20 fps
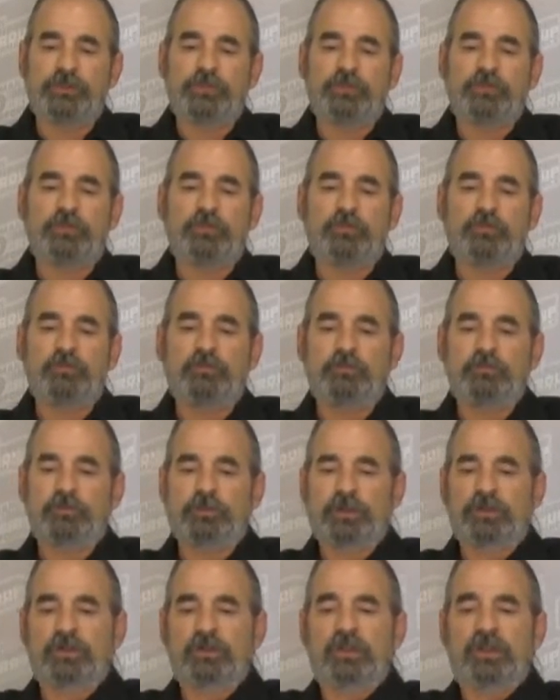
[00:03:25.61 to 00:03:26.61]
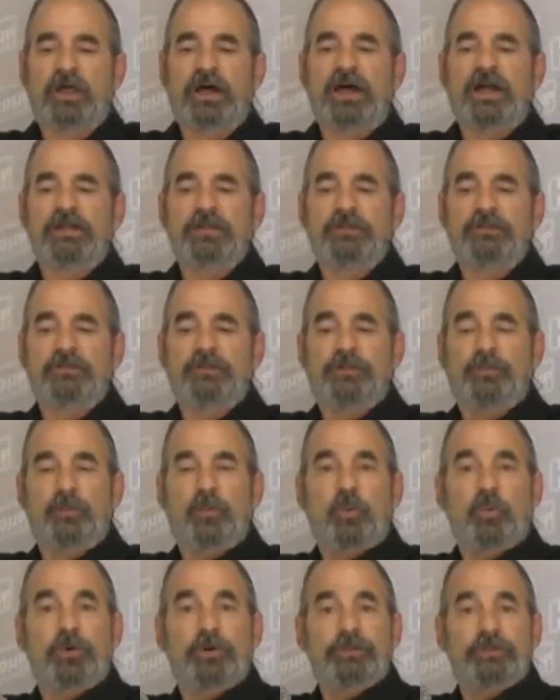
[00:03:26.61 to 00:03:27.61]
you clock the
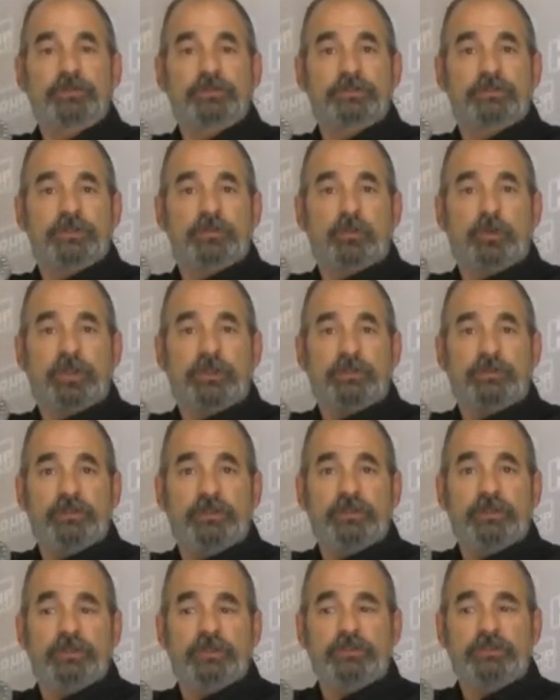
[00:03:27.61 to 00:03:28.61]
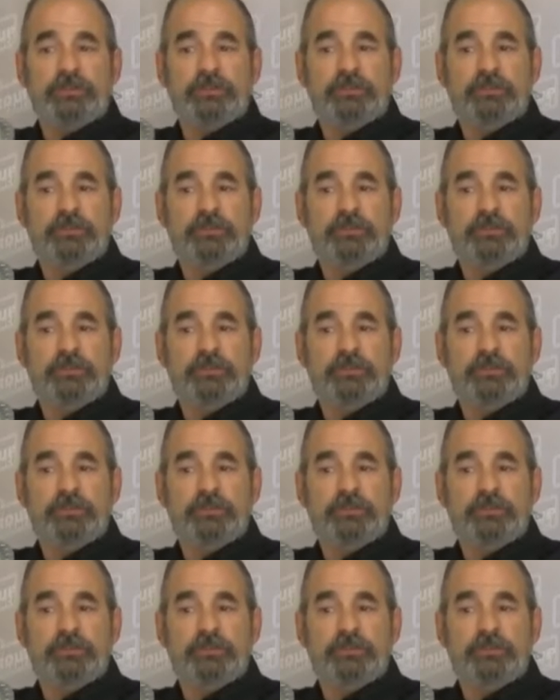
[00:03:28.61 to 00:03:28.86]
ports the way you need it,